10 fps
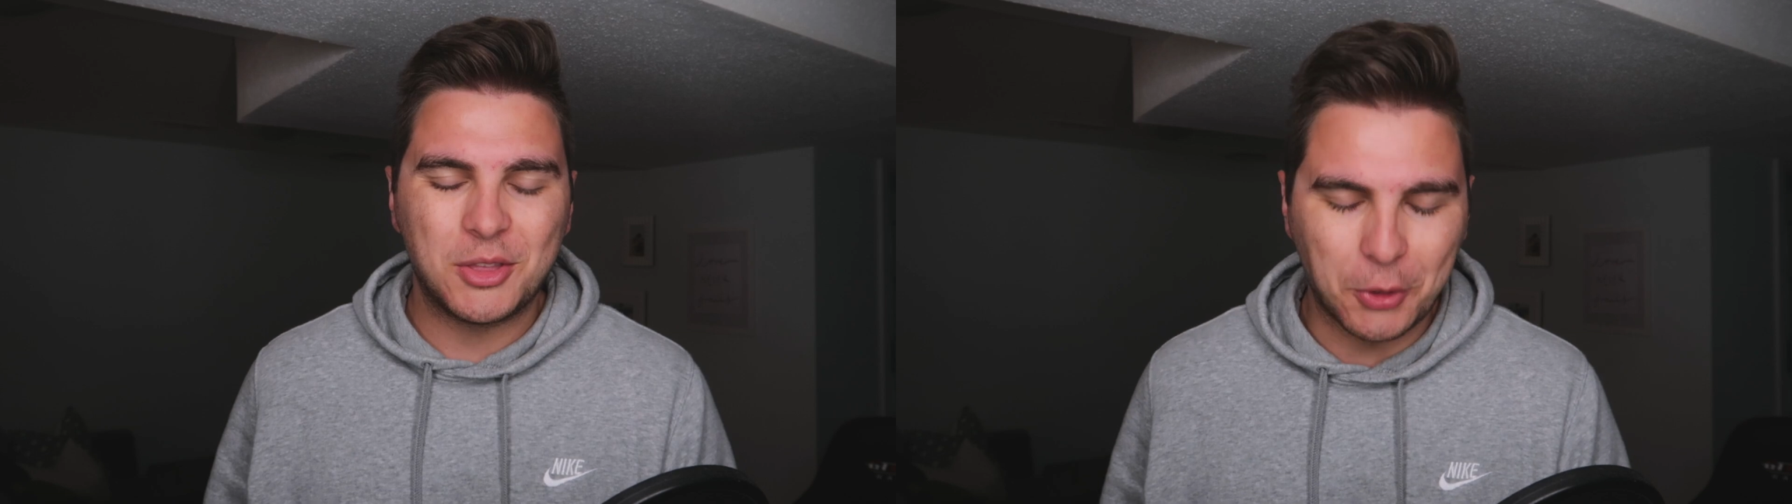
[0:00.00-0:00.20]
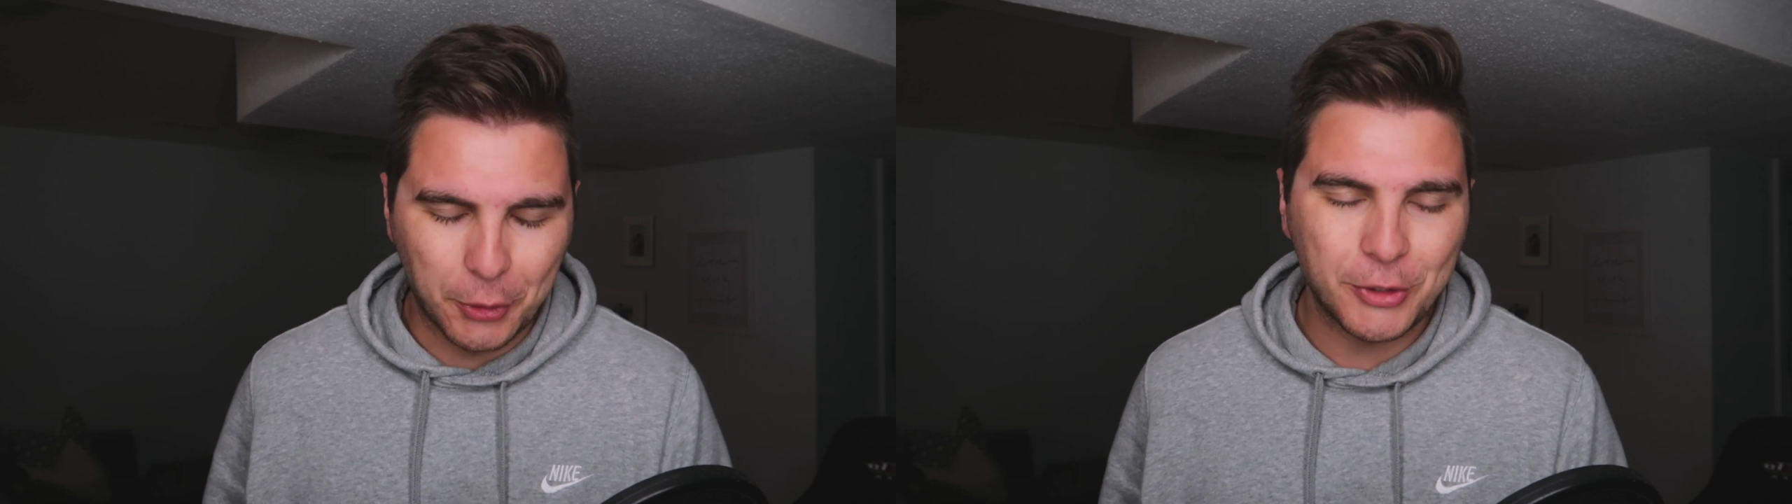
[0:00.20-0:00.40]

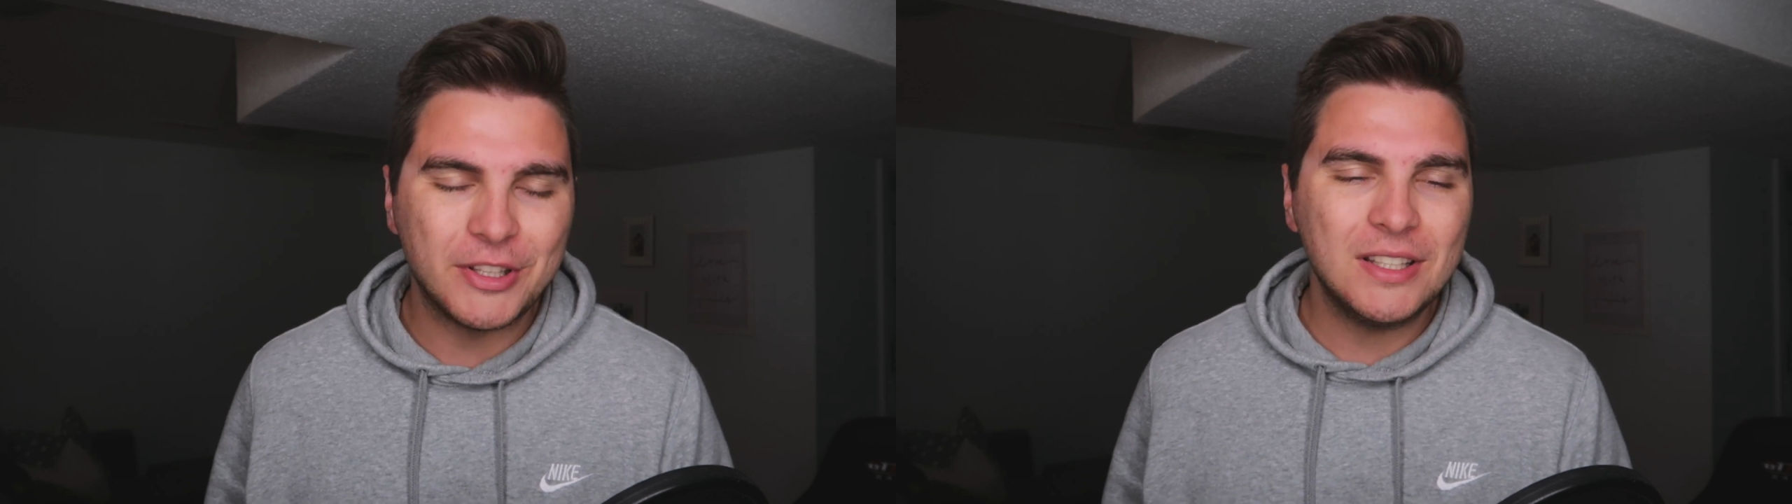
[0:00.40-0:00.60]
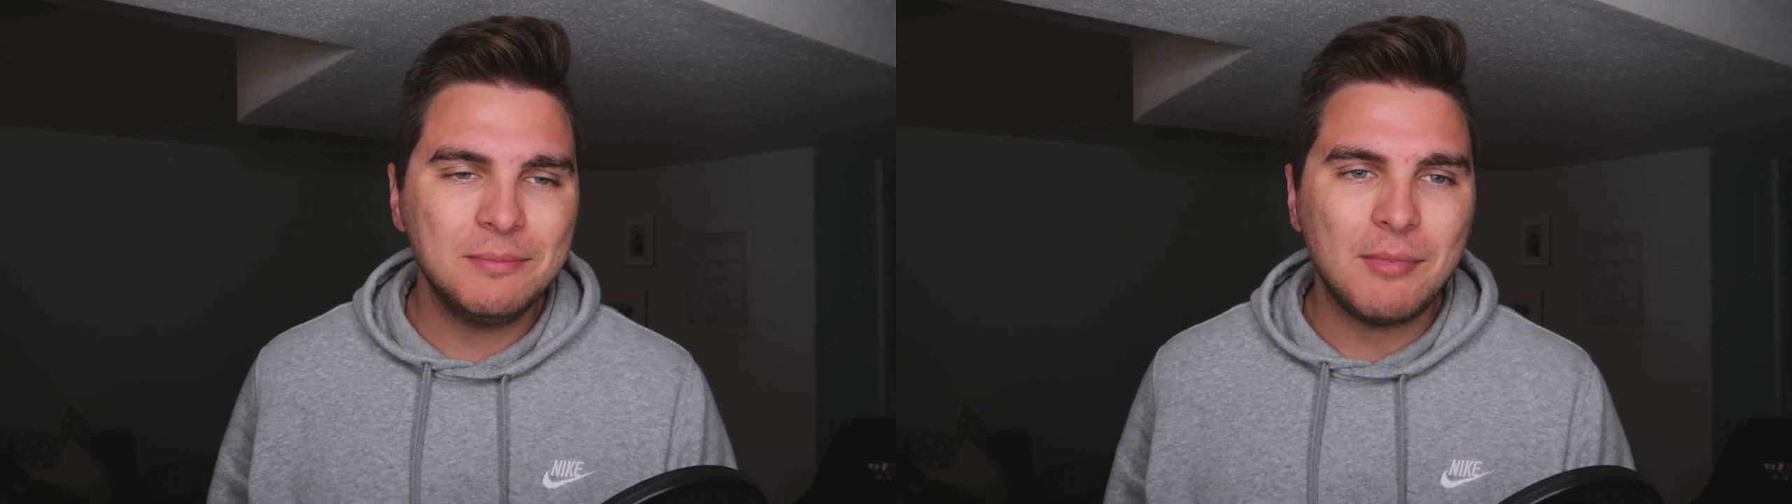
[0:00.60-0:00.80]

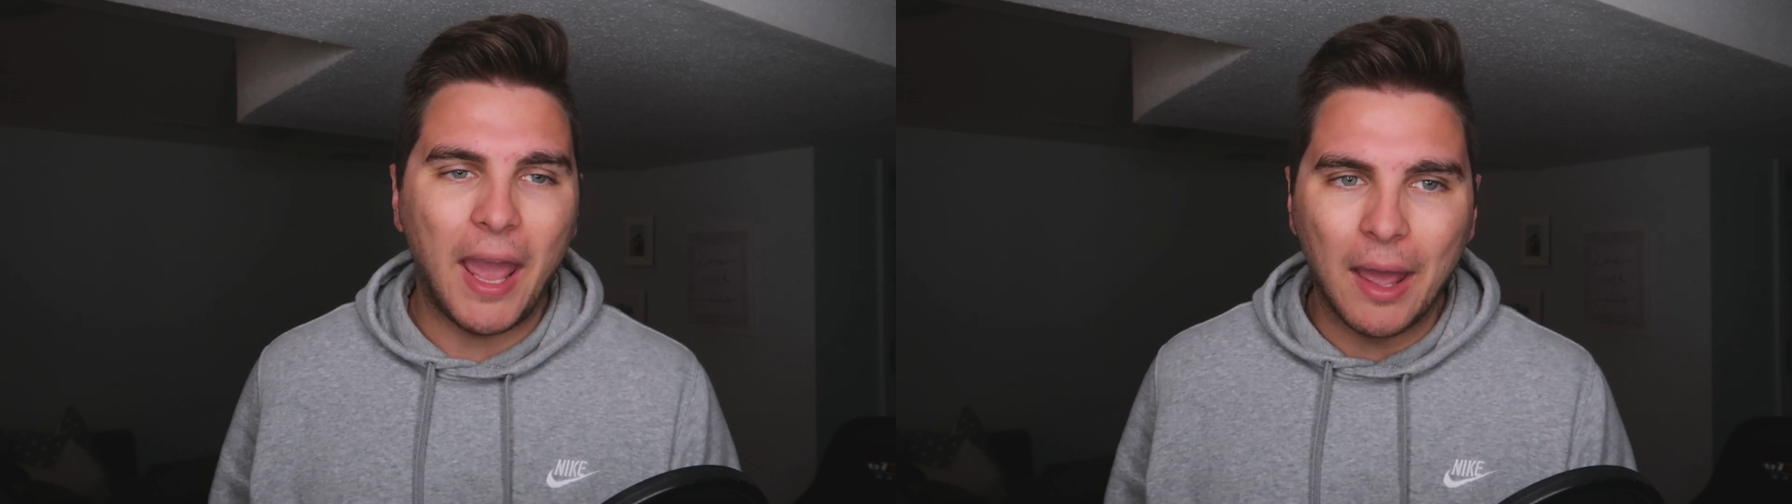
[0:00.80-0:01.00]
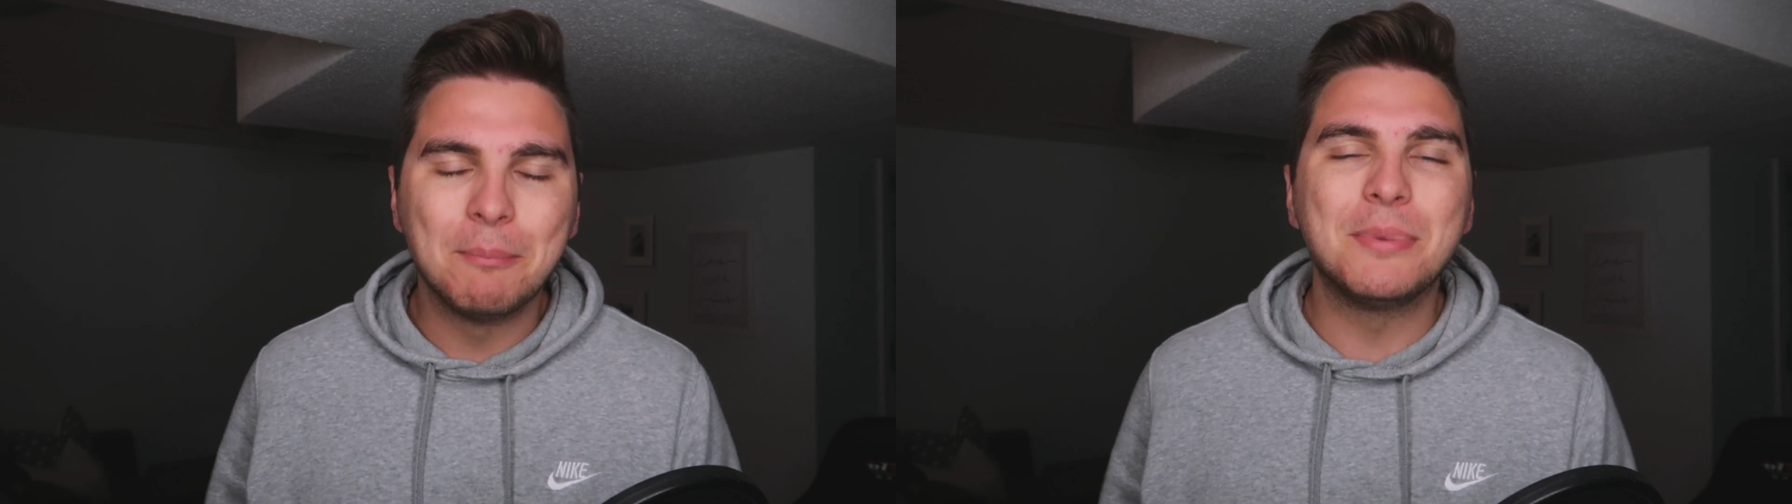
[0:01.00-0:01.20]
30
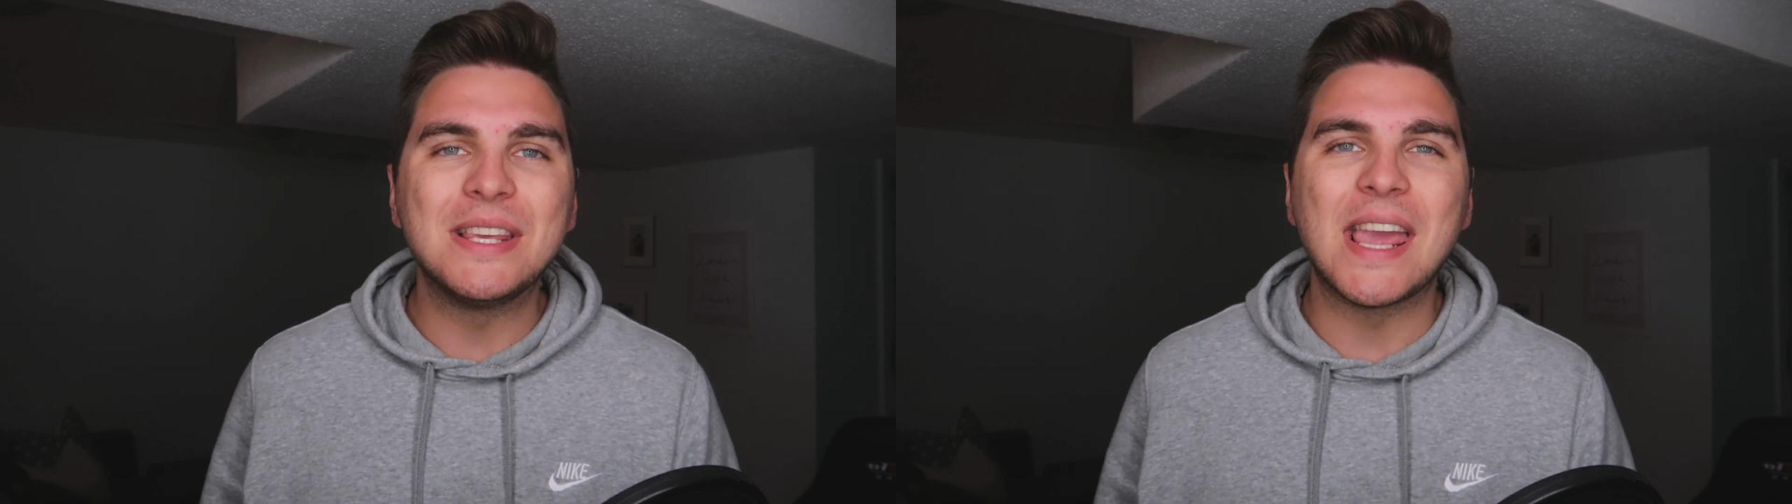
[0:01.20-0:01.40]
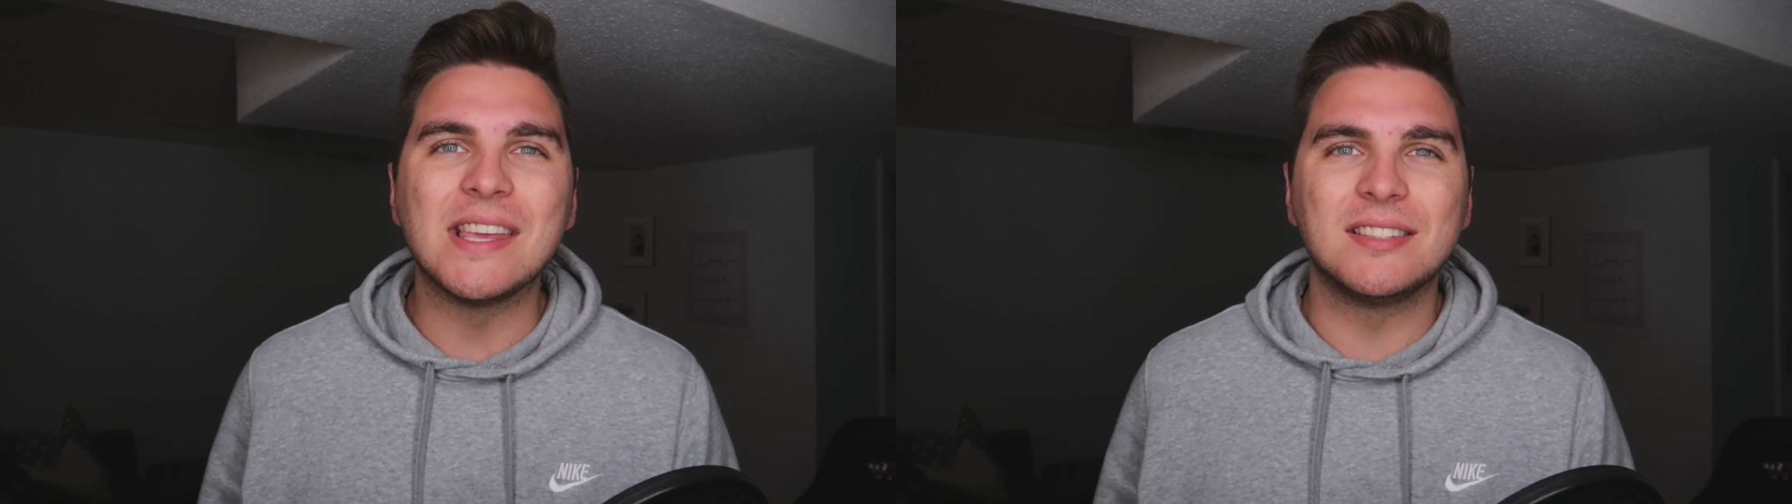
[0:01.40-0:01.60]

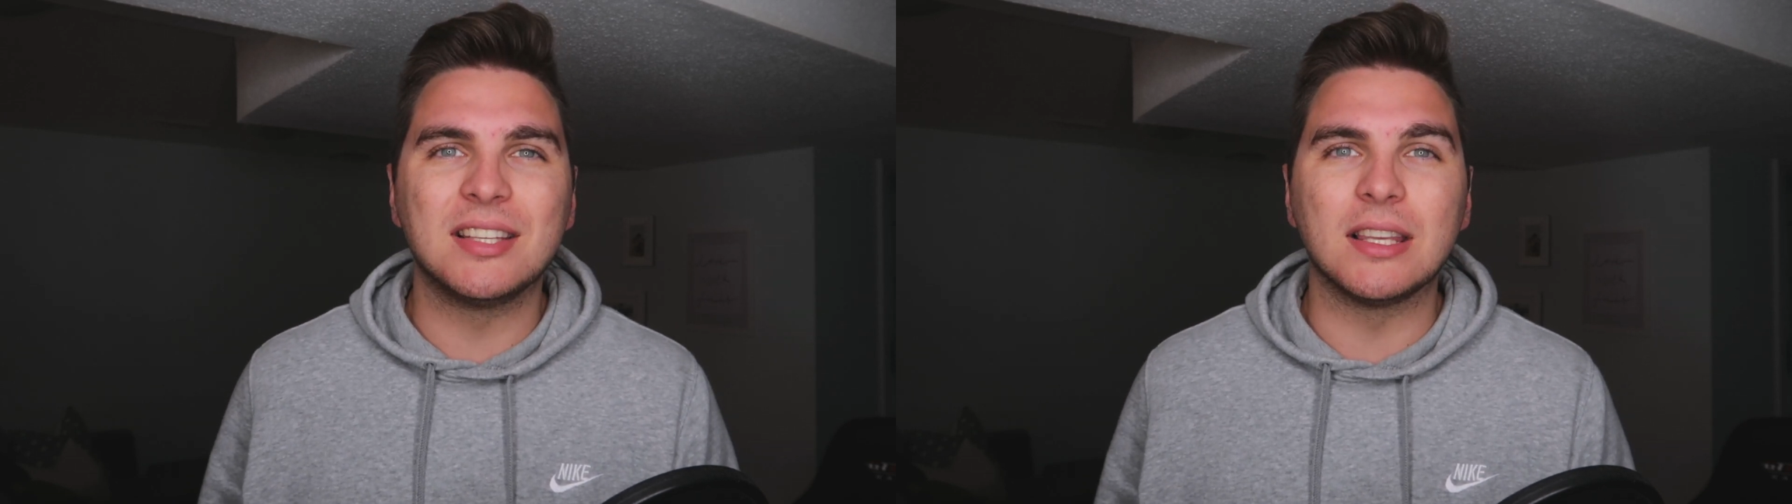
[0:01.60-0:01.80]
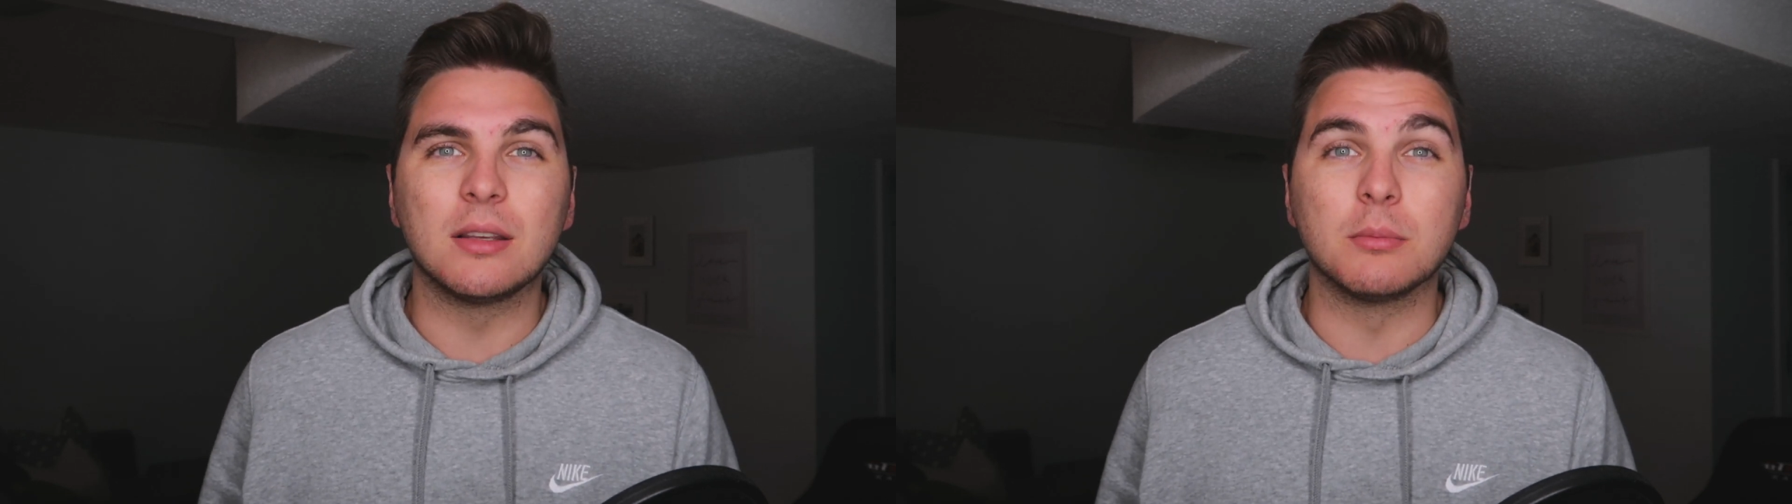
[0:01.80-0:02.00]
NBA
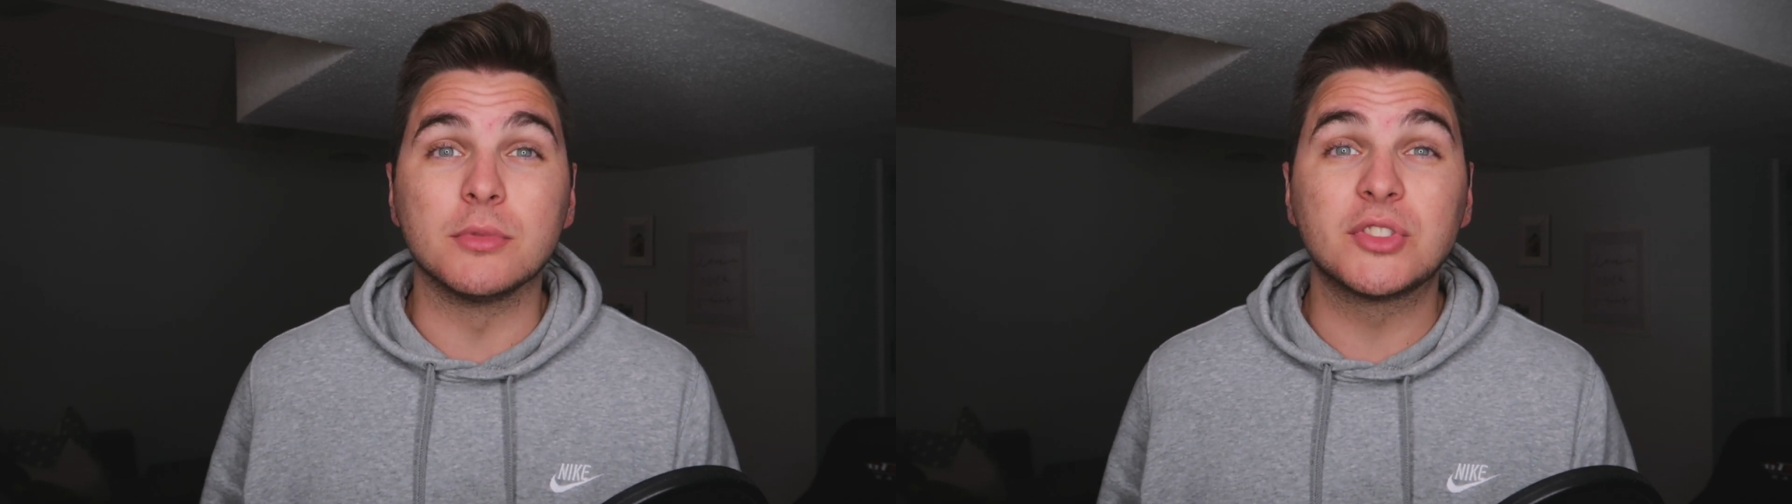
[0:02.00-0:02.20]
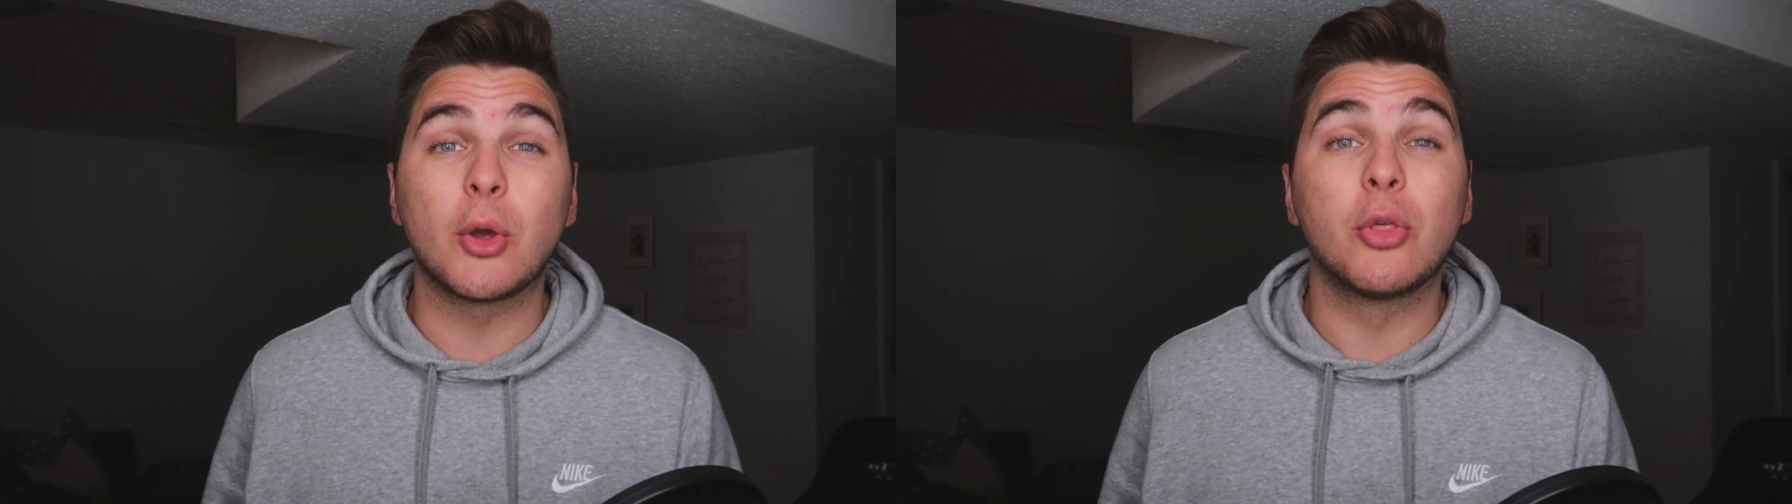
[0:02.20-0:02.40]
teams,